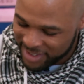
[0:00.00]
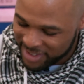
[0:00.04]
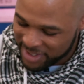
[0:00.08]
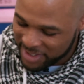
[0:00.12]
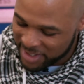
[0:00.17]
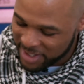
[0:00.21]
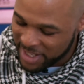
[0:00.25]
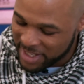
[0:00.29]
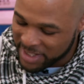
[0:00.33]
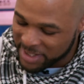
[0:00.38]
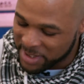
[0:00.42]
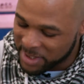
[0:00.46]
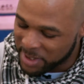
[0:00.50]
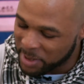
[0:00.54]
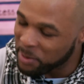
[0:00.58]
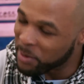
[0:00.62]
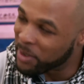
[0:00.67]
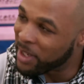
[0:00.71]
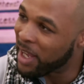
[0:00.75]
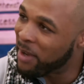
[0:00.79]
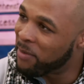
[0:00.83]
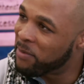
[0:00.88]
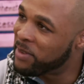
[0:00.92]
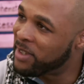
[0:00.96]
is so
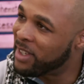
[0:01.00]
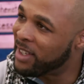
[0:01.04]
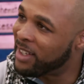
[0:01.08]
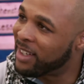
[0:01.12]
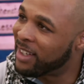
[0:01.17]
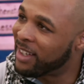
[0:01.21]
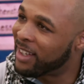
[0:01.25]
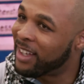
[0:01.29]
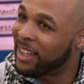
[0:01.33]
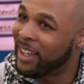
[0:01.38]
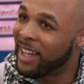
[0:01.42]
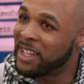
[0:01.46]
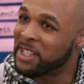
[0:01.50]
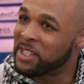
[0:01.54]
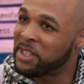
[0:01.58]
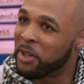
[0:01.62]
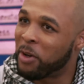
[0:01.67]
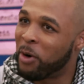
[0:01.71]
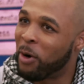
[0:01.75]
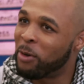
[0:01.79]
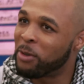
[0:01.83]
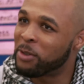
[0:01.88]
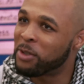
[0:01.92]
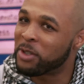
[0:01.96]
gifted and she
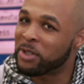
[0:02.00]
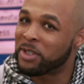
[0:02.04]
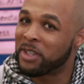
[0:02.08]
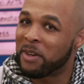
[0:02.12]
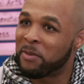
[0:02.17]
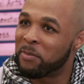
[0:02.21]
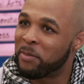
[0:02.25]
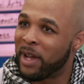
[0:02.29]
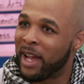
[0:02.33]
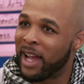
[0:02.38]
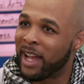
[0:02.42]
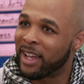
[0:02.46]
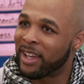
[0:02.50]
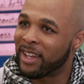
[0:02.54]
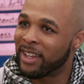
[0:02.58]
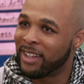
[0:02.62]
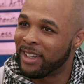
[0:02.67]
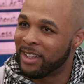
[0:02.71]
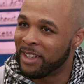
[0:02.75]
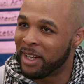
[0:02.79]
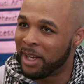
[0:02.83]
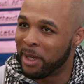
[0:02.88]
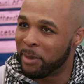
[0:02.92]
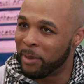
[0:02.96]
holds herself back.
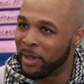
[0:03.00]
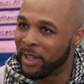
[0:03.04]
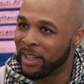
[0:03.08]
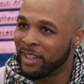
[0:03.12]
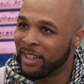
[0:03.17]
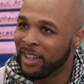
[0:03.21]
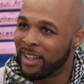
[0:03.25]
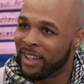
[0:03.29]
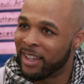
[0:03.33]
You know what I mean?